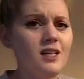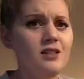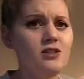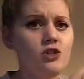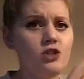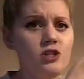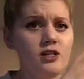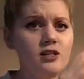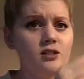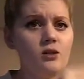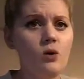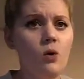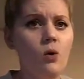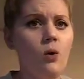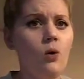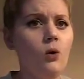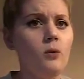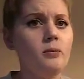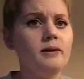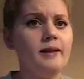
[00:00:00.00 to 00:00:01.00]
And she has a
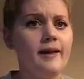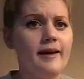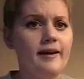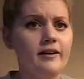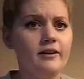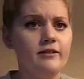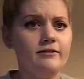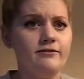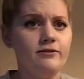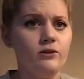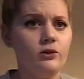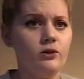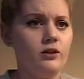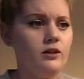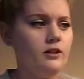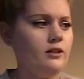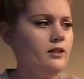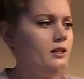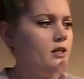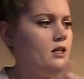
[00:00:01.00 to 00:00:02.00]
whole planner
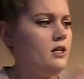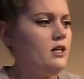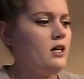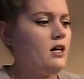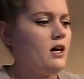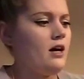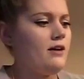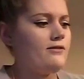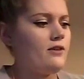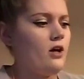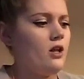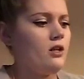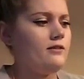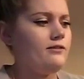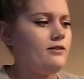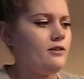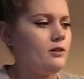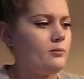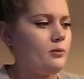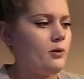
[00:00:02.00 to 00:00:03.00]
full of all
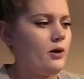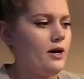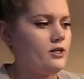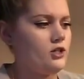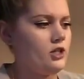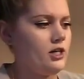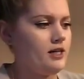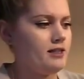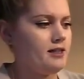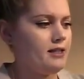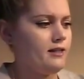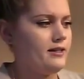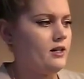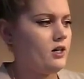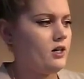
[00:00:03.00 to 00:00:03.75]
of her projects. And